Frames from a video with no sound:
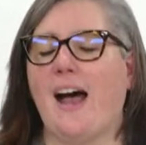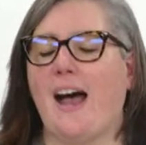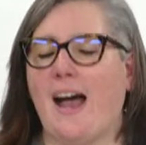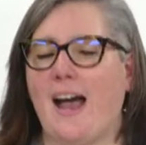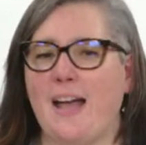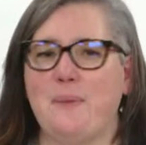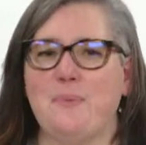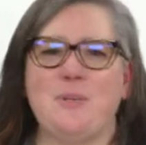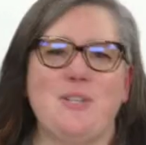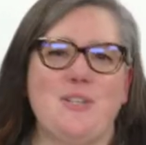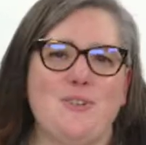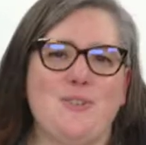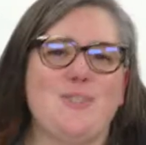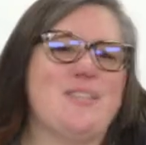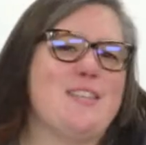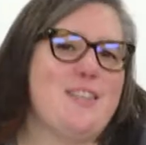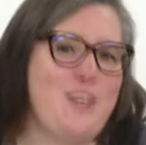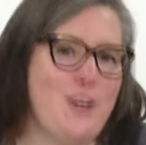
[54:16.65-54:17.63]
I would
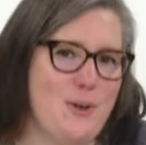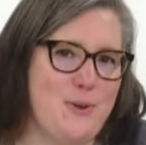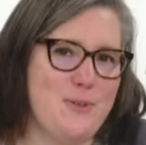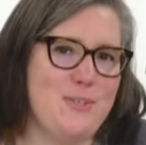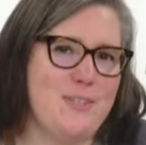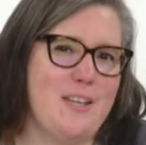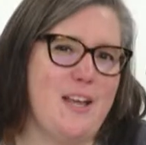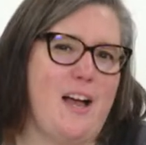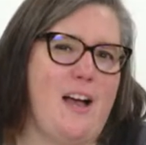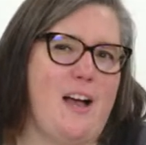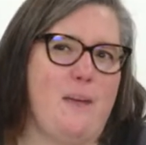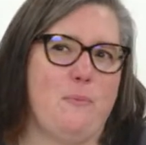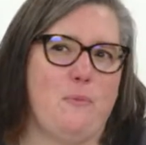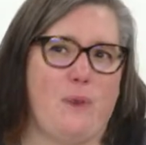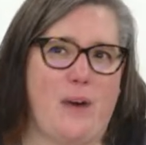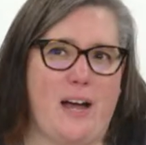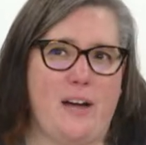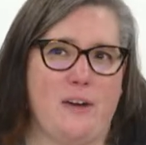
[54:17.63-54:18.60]
use those um,
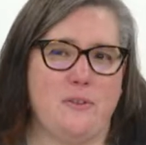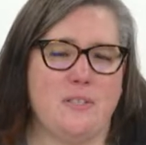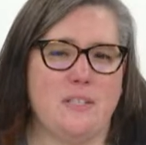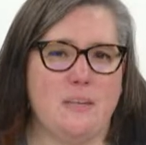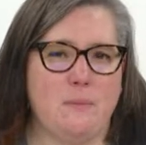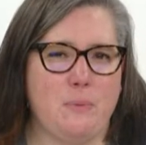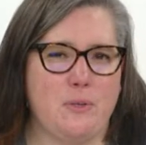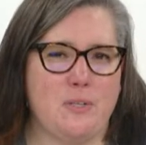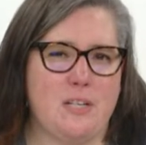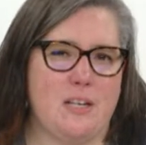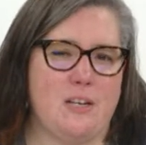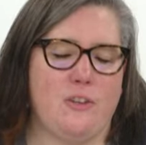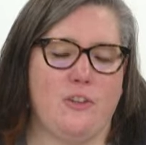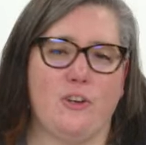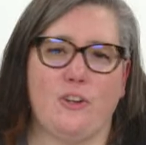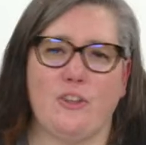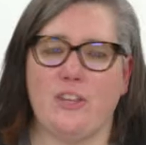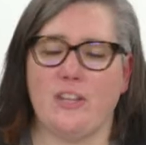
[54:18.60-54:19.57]
rounds, in
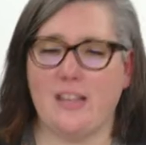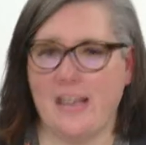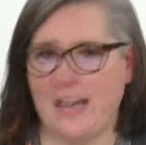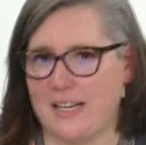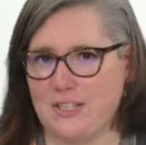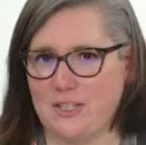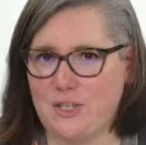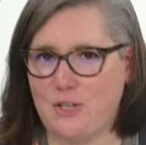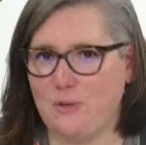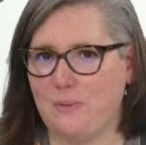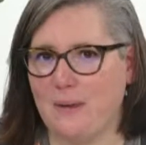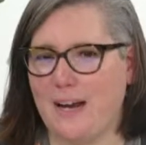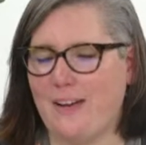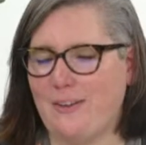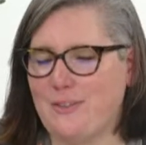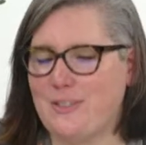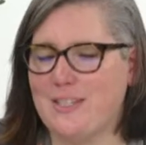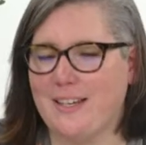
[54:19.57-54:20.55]
particular the last two
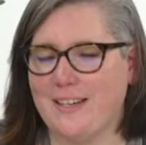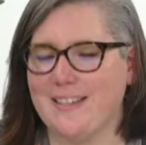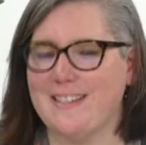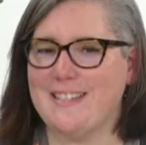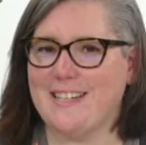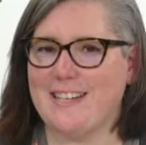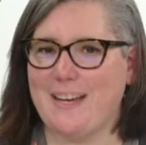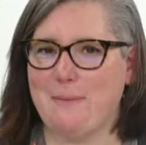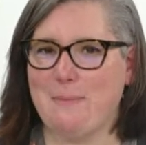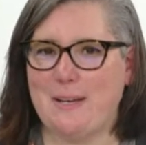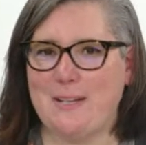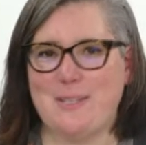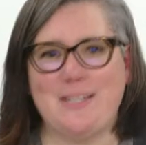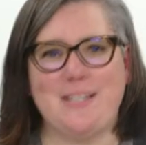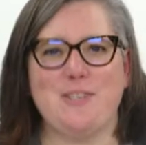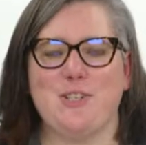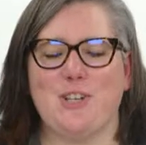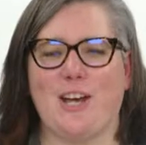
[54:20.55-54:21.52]
rounds, to get my
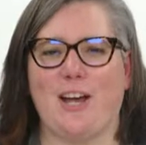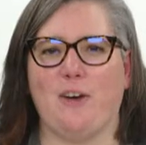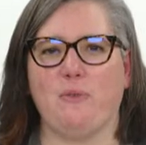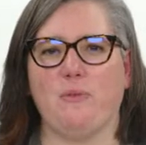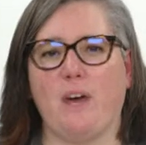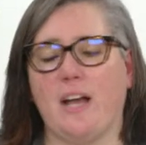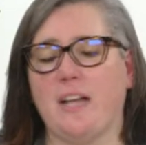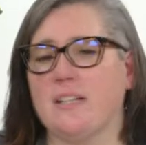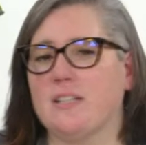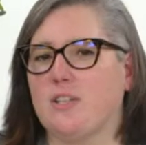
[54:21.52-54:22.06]
stitch count right.